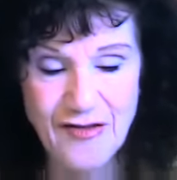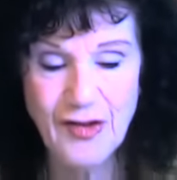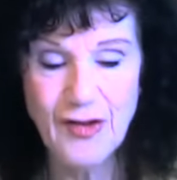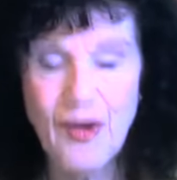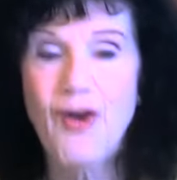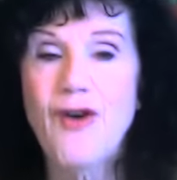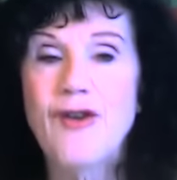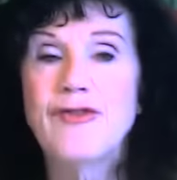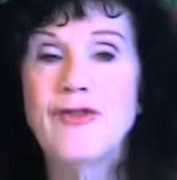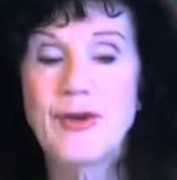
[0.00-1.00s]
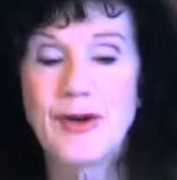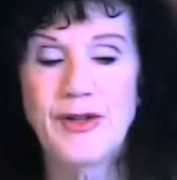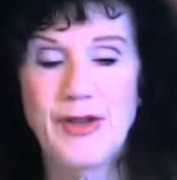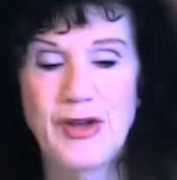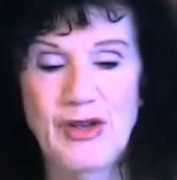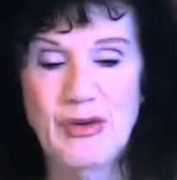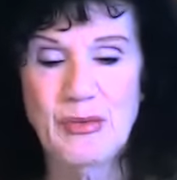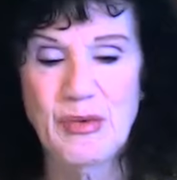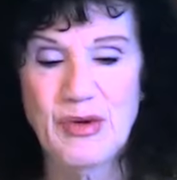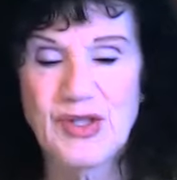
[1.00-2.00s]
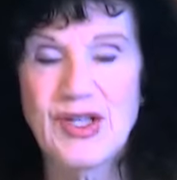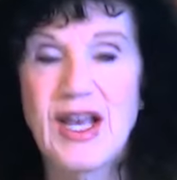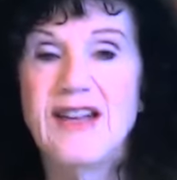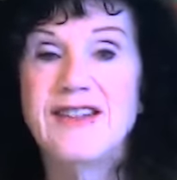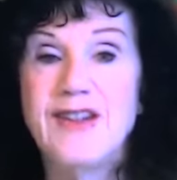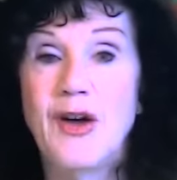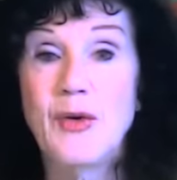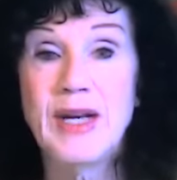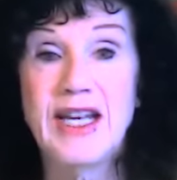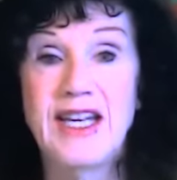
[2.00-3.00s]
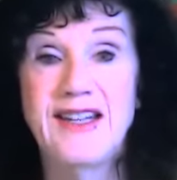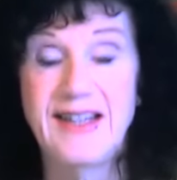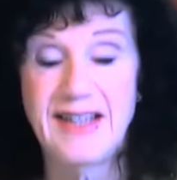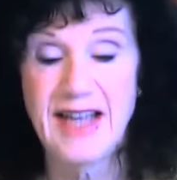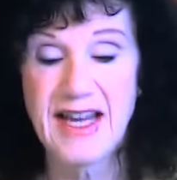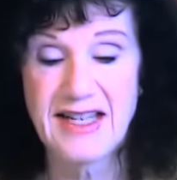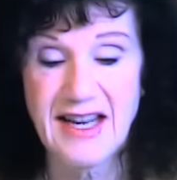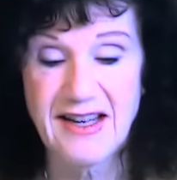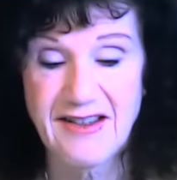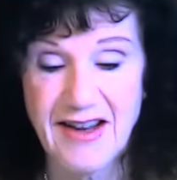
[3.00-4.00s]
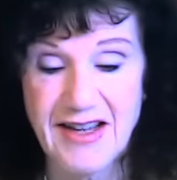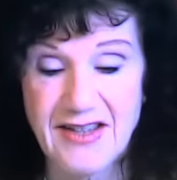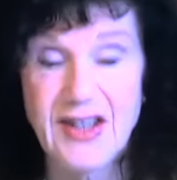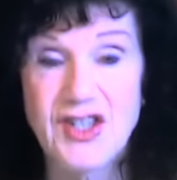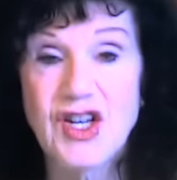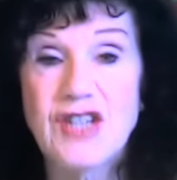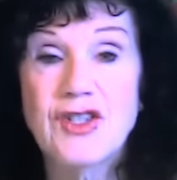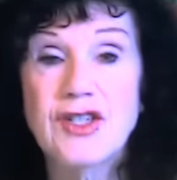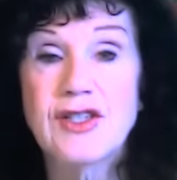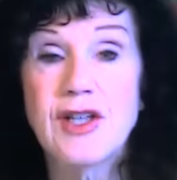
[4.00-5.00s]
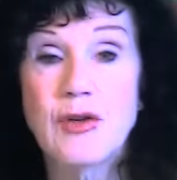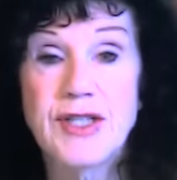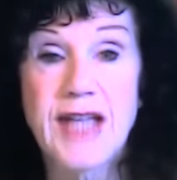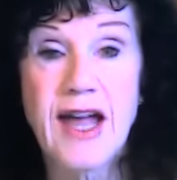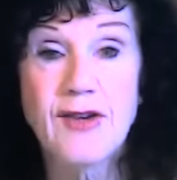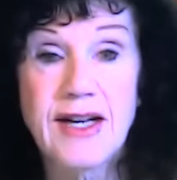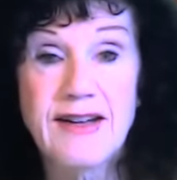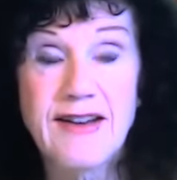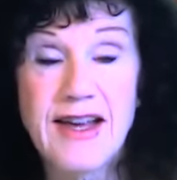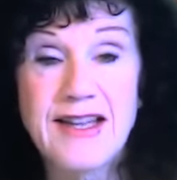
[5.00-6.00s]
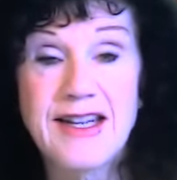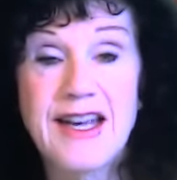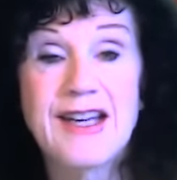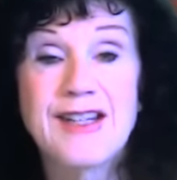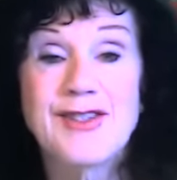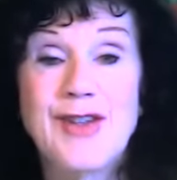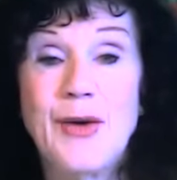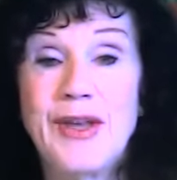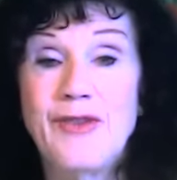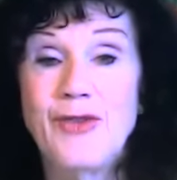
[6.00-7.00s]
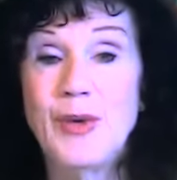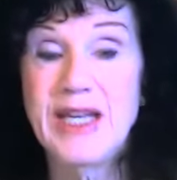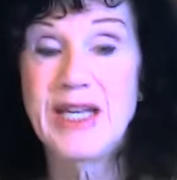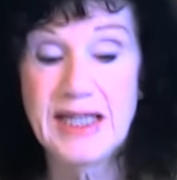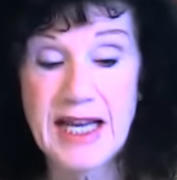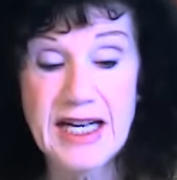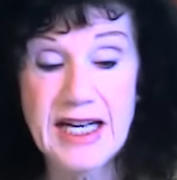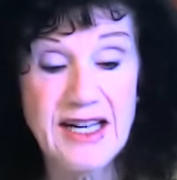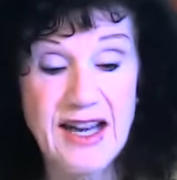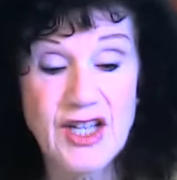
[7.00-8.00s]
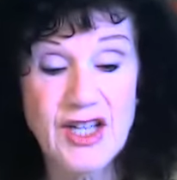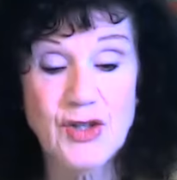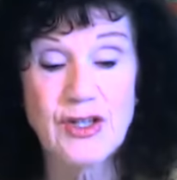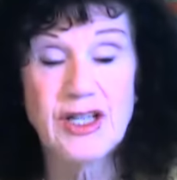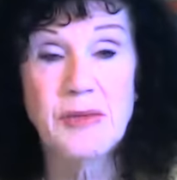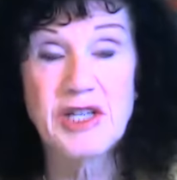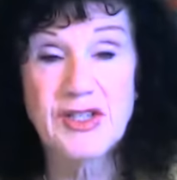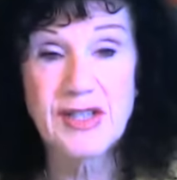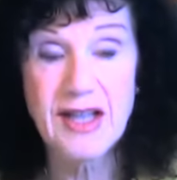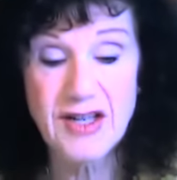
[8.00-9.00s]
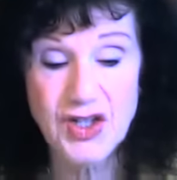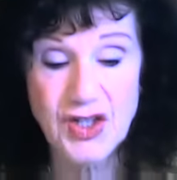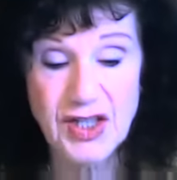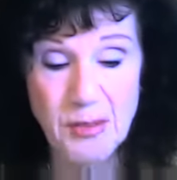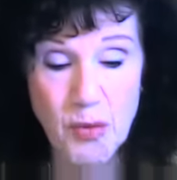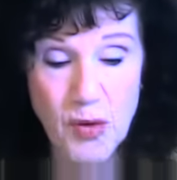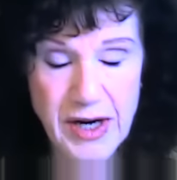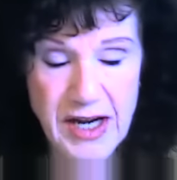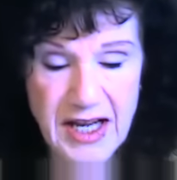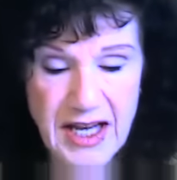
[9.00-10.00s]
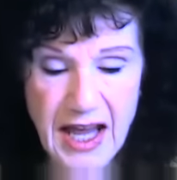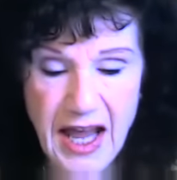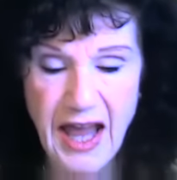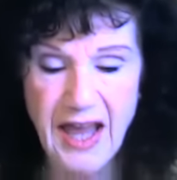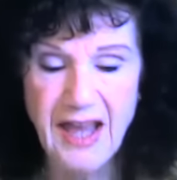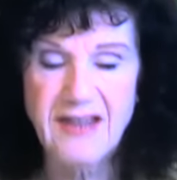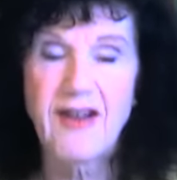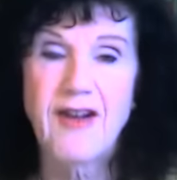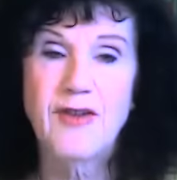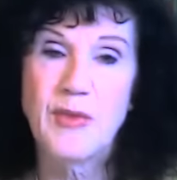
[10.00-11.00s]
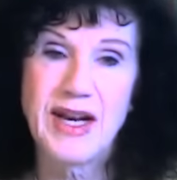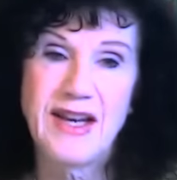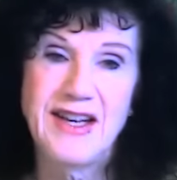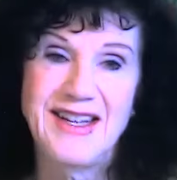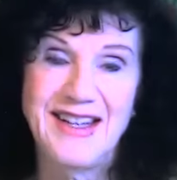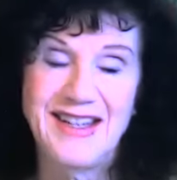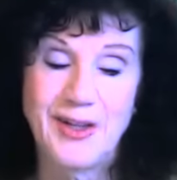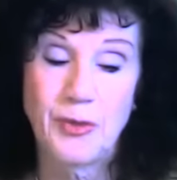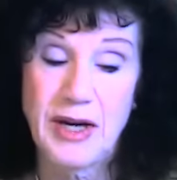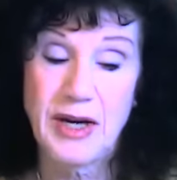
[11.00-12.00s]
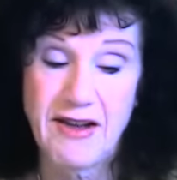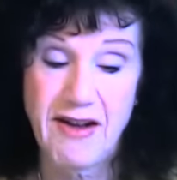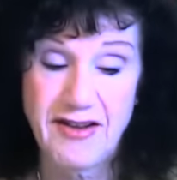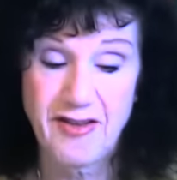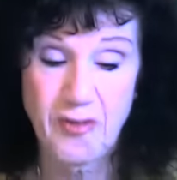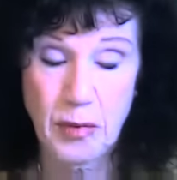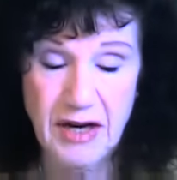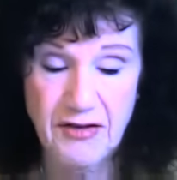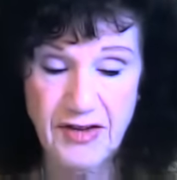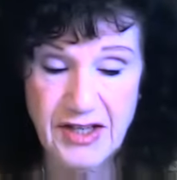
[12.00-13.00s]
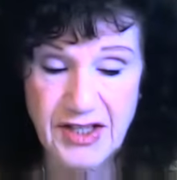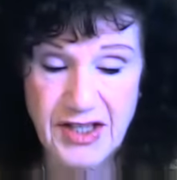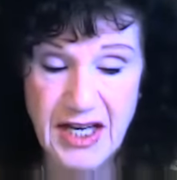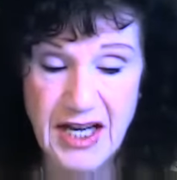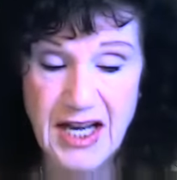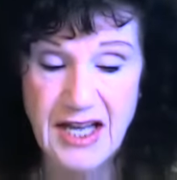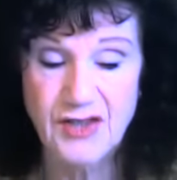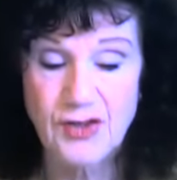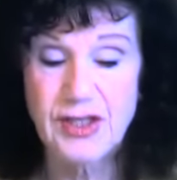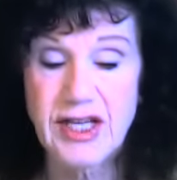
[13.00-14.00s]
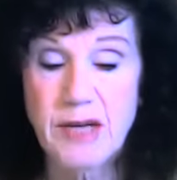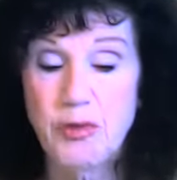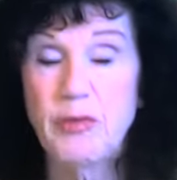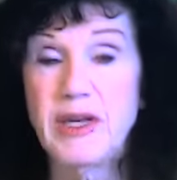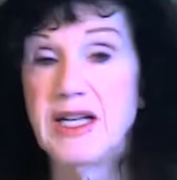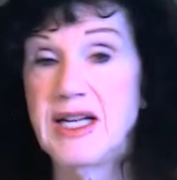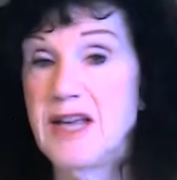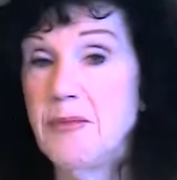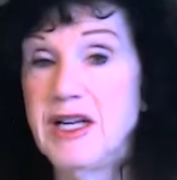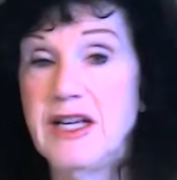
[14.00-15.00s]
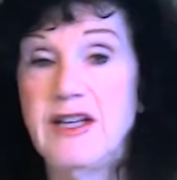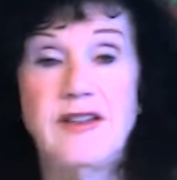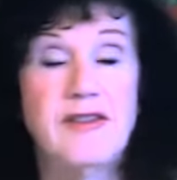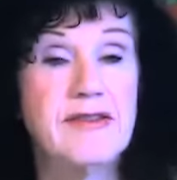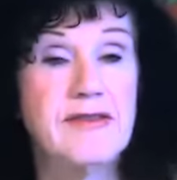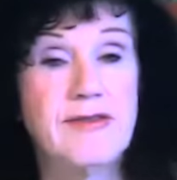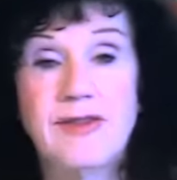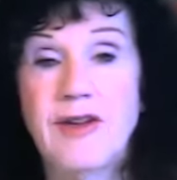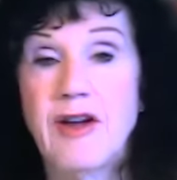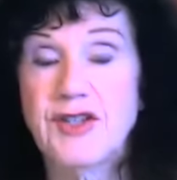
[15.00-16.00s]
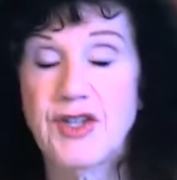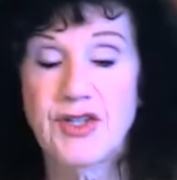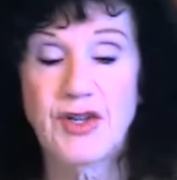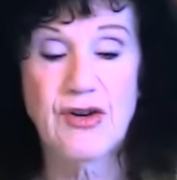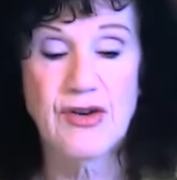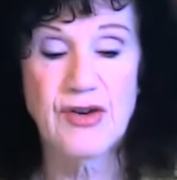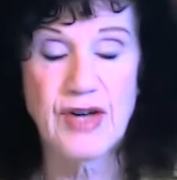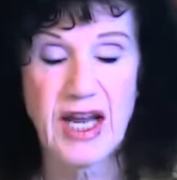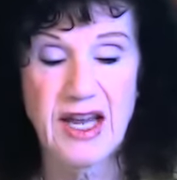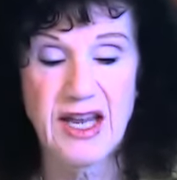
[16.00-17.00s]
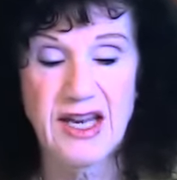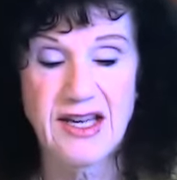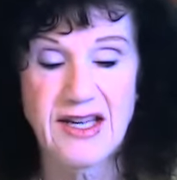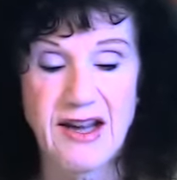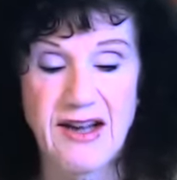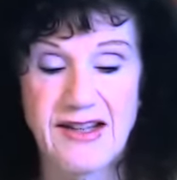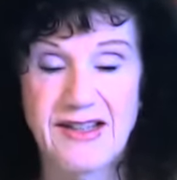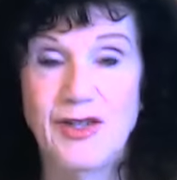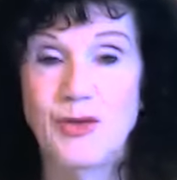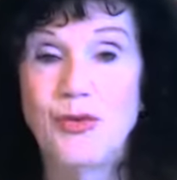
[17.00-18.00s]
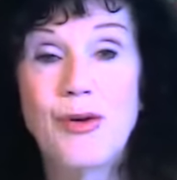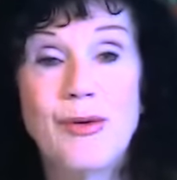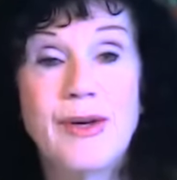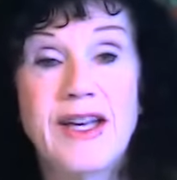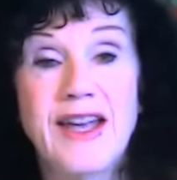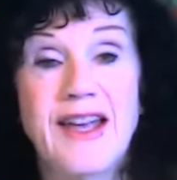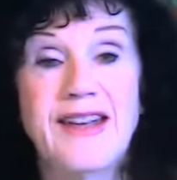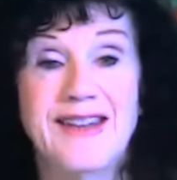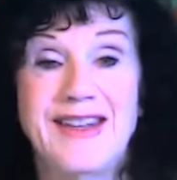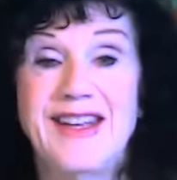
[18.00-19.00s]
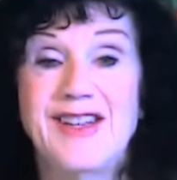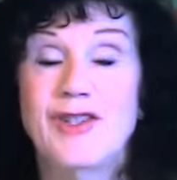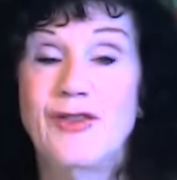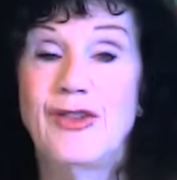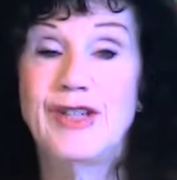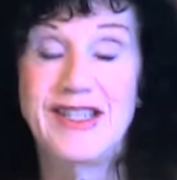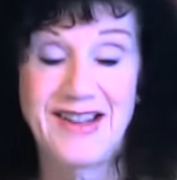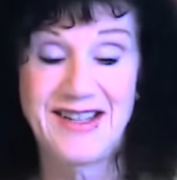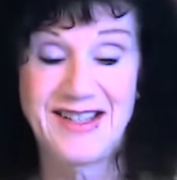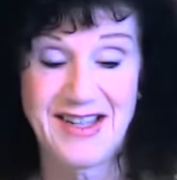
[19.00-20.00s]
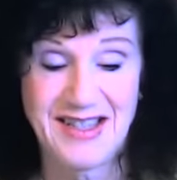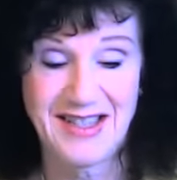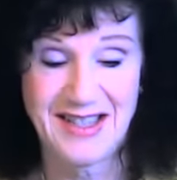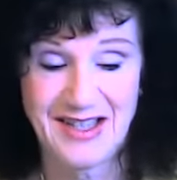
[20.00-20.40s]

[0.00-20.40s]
For all four of the humors, don't eat late at night. Digestion slows down at night. So if you eat late at night, you're going to be sluggish in the morning and not ready to eat the right kind of breakfast. Your sleep will be inhibited. You'll toss and turn, and uh, you won't get things fully digested.